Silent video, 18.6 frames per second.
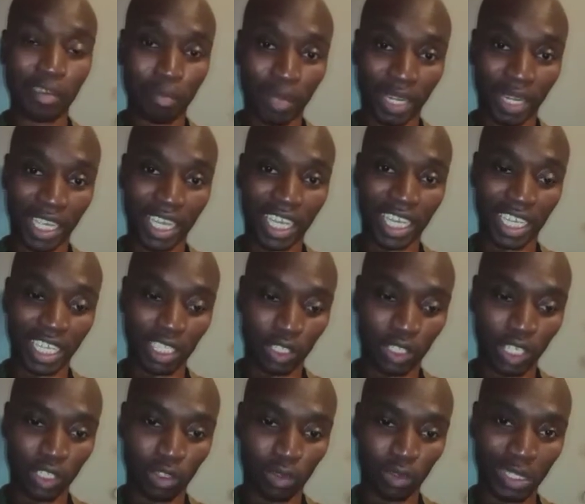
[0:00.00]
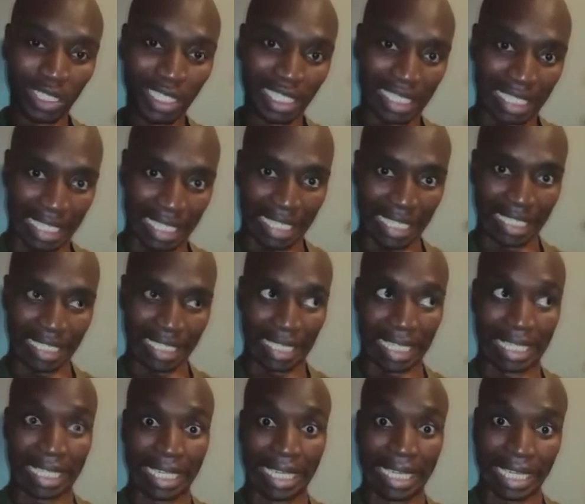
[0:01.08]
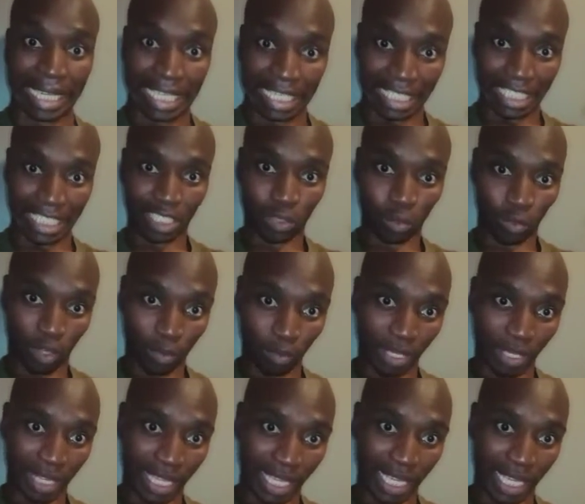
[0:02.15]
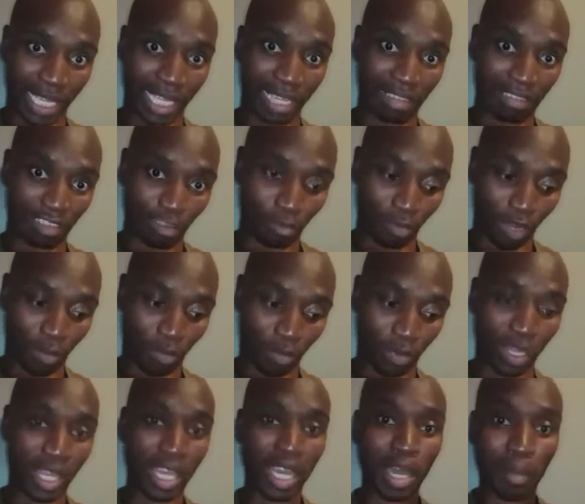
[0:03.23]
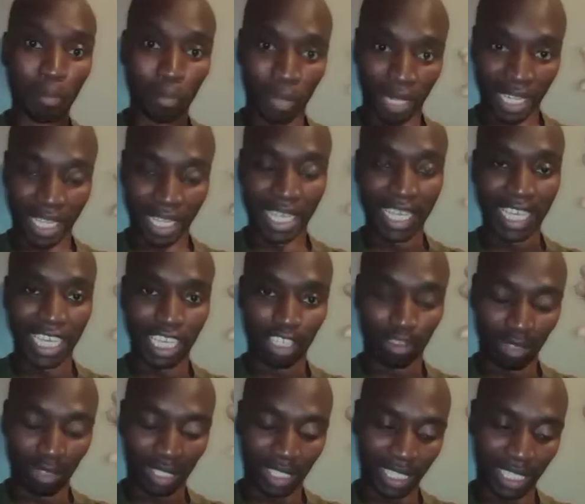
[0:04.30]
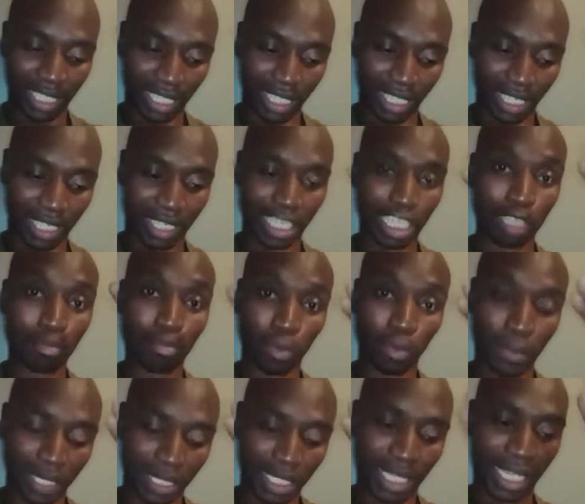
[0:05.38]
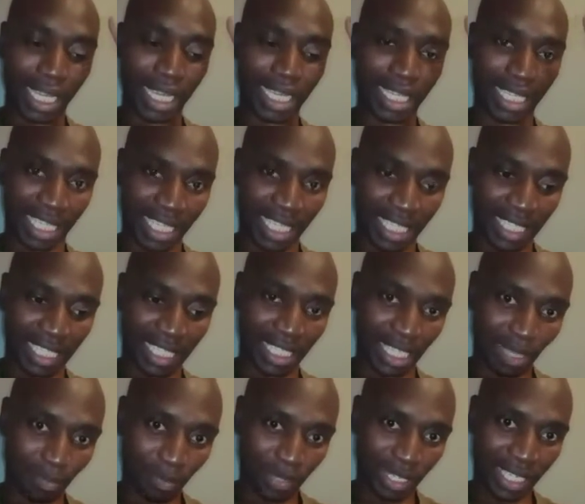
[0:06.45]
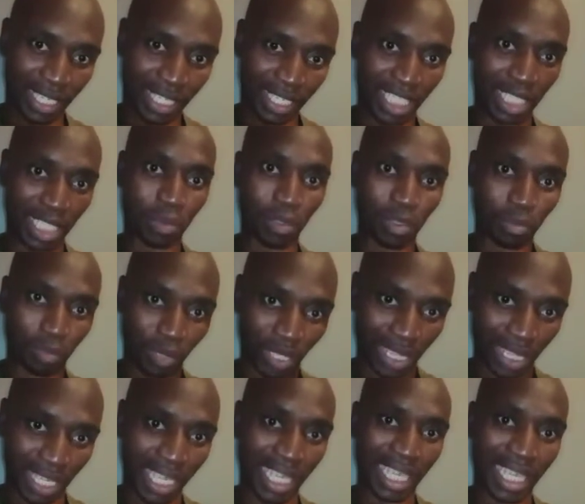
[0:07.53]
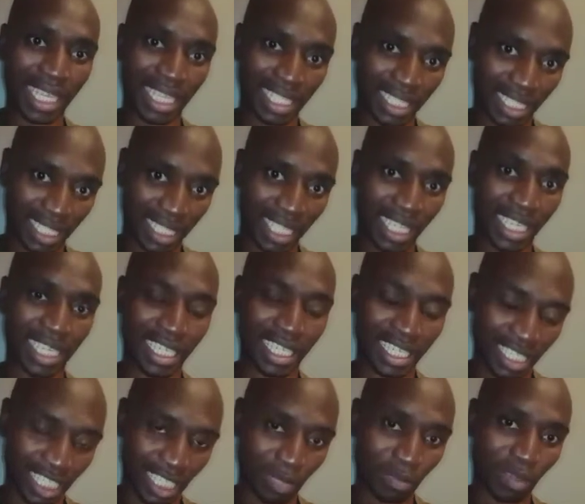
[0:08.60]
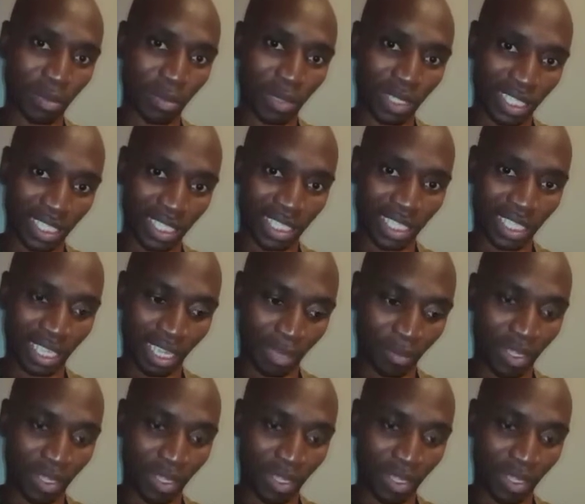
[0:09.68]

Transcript: bringing into certainty that elections will be there in Zimbabwe, bringing into certainty that political instability will be there this year in Zimbabwe. This year,